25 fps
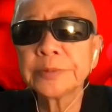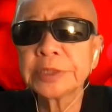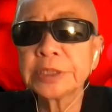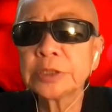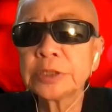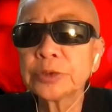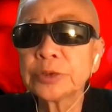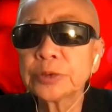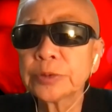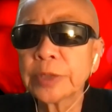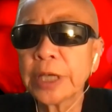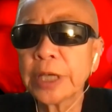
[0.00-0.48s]

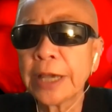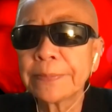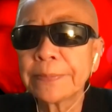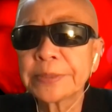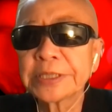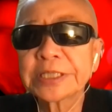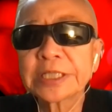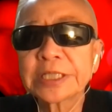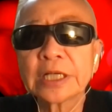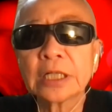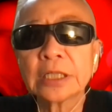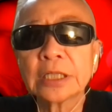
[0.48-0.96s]
into
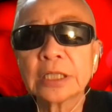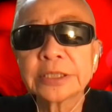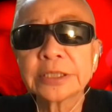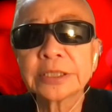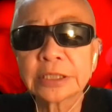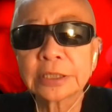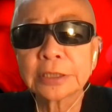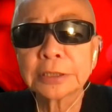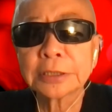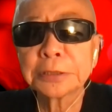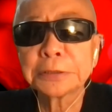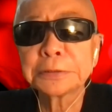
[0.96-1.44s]

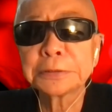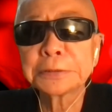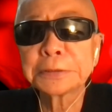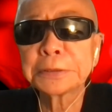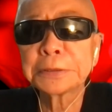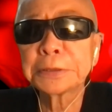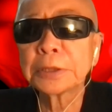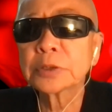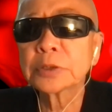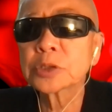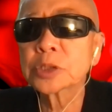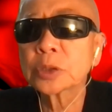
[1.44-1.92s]
episodic,
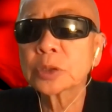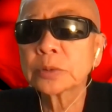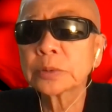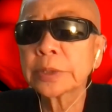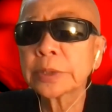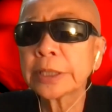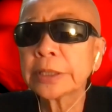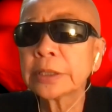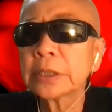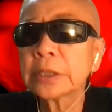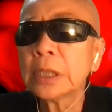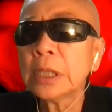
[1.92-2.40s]
so
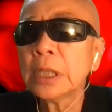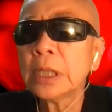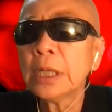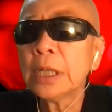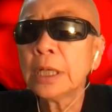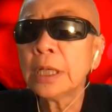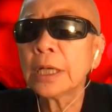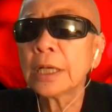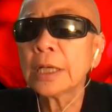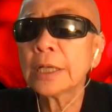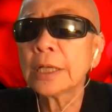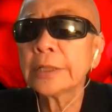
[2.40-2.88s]
then
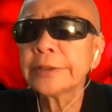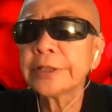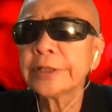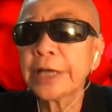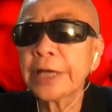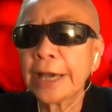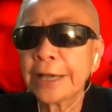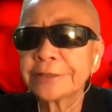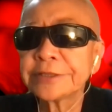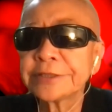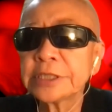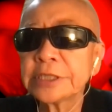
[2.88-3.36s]
the
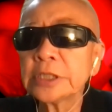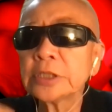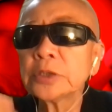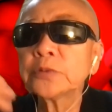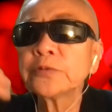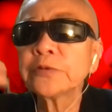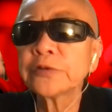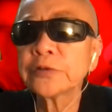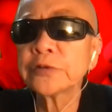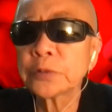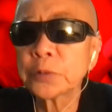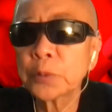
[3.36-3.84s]
idea
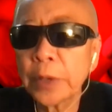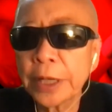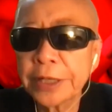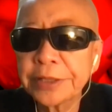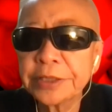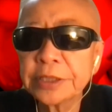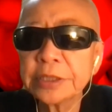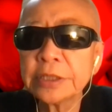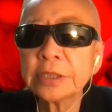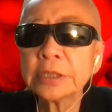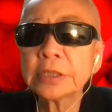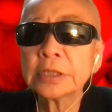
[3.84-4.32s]
for
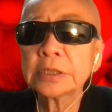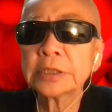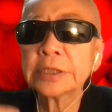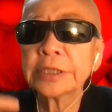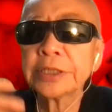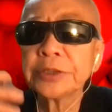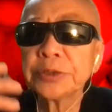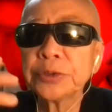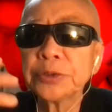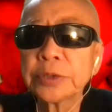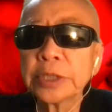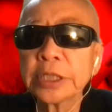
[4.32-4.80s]
1 year
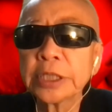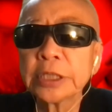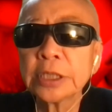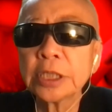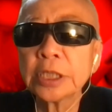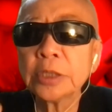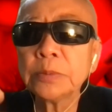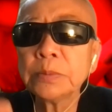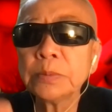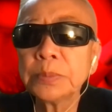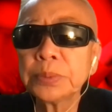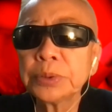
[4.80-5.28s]
that you can
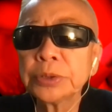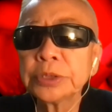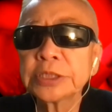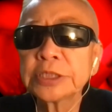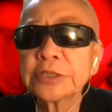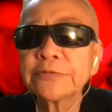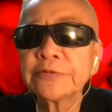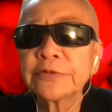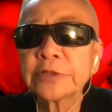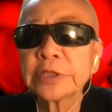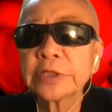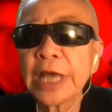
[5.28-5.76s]
input
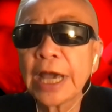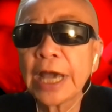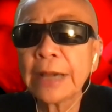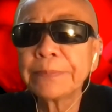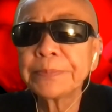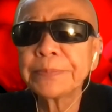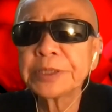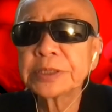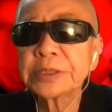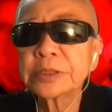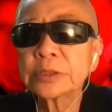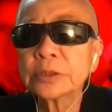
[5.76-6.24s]
different
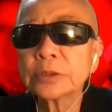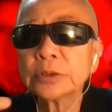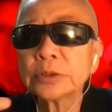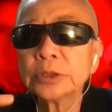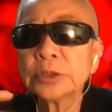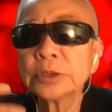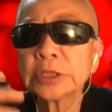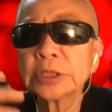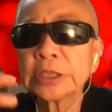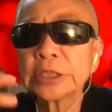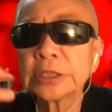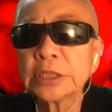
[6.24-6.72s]
episode,
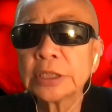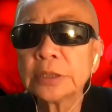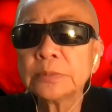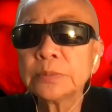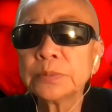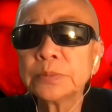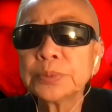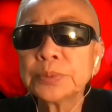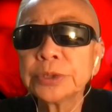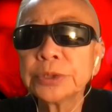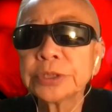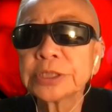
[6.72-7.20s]
you can
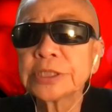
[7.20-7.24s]
input